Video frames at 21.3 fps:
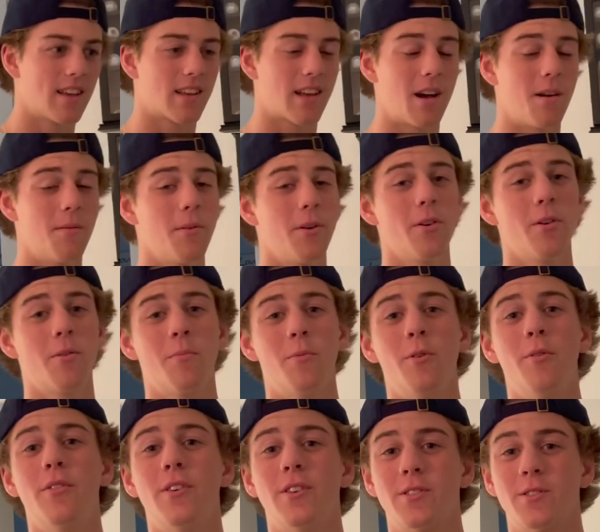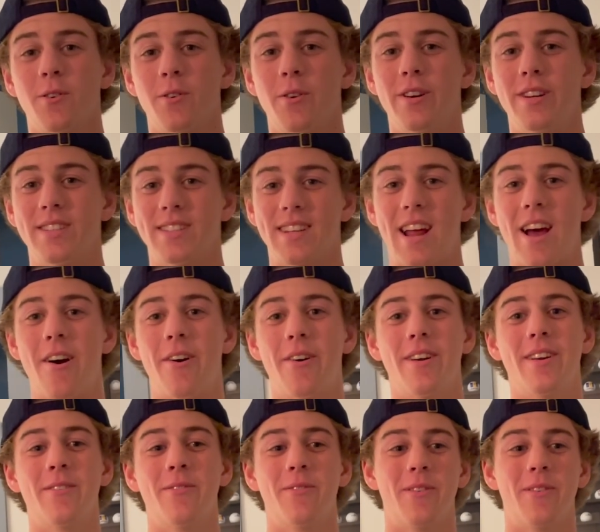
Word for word: Comment below your moving stories and how it